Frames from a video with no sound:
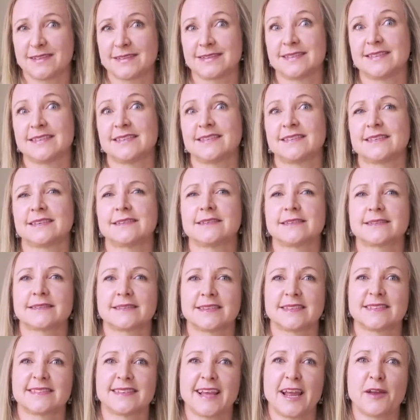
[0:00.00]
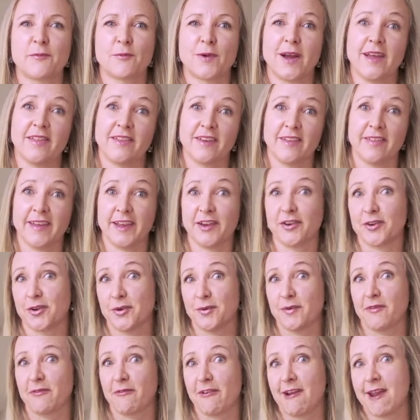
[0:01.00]
assistants the same way that they
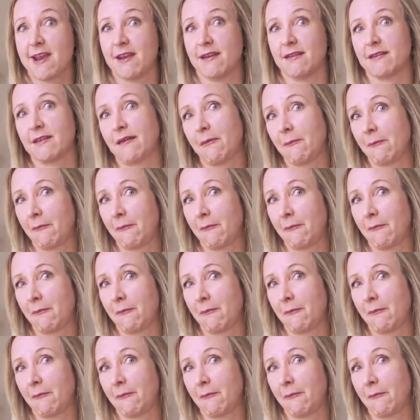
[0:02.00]
do a friend.